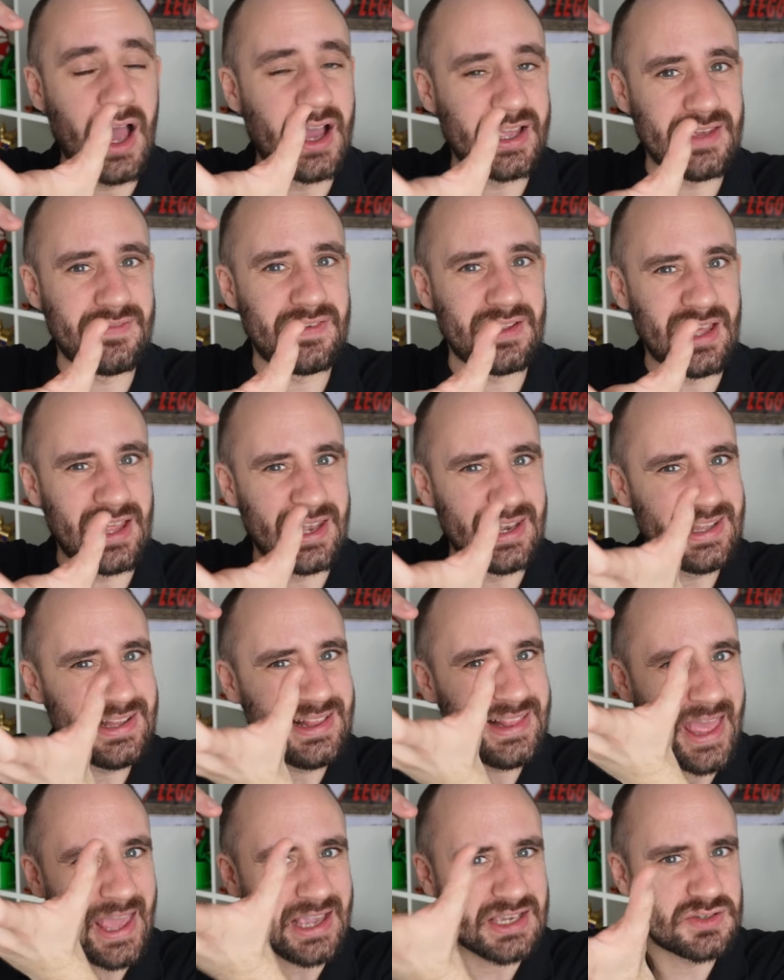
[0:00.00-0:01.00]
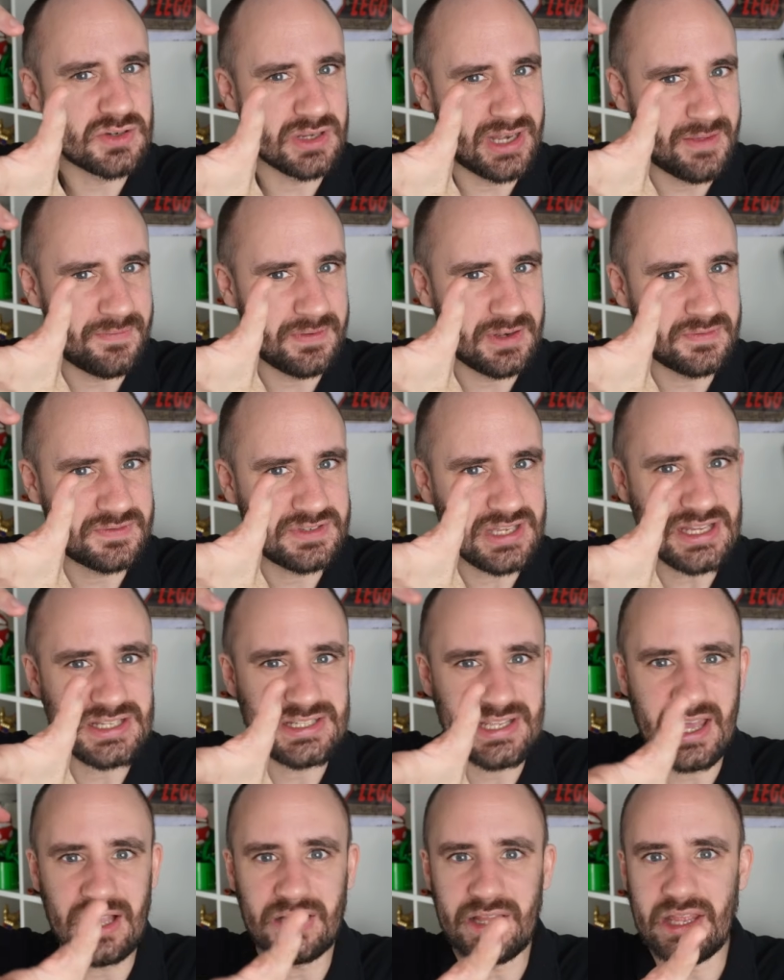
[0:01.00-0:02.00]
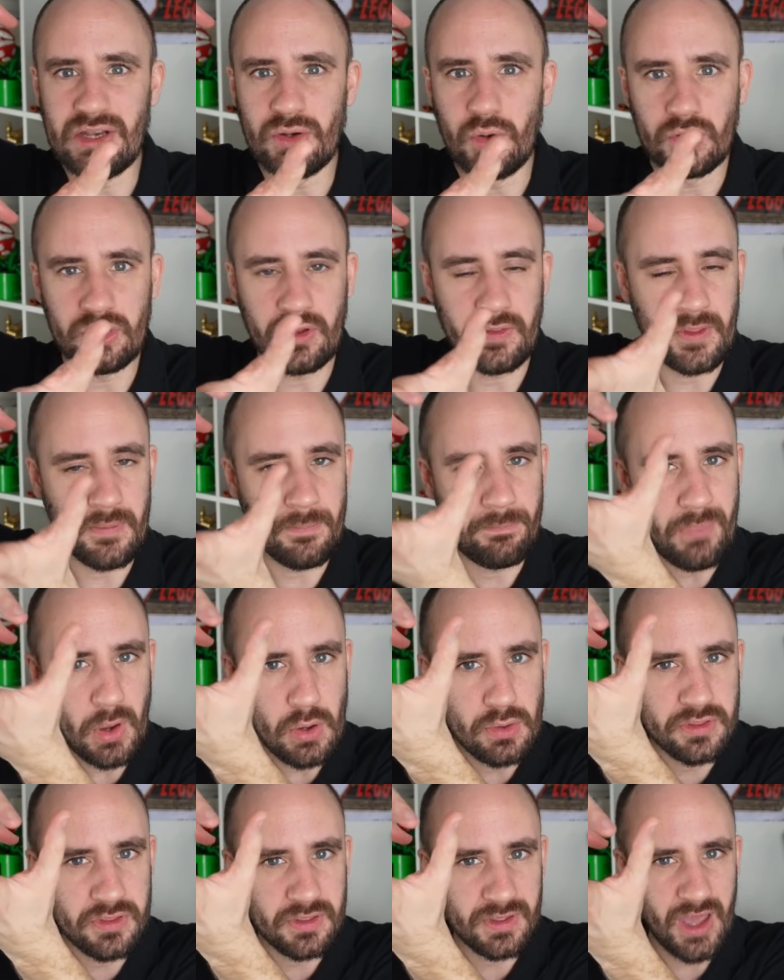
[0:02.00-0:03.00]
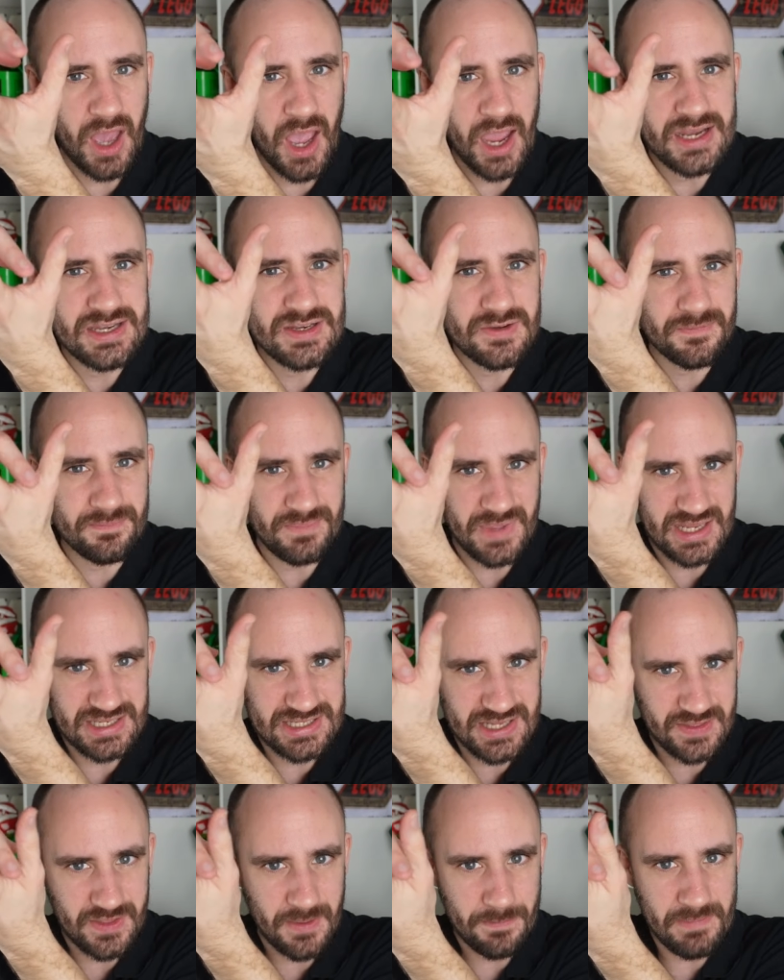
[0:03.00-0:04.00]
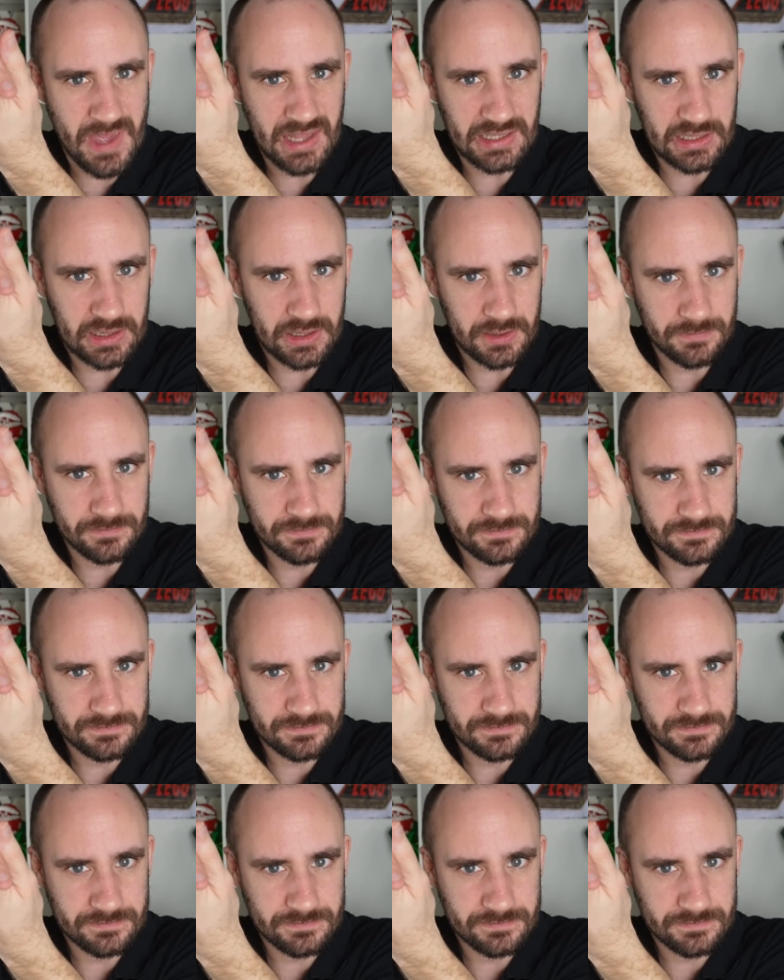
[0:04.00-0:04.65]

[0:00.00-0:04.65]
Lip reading: giving a little extra level of detail in order that both kind of meet in the middle.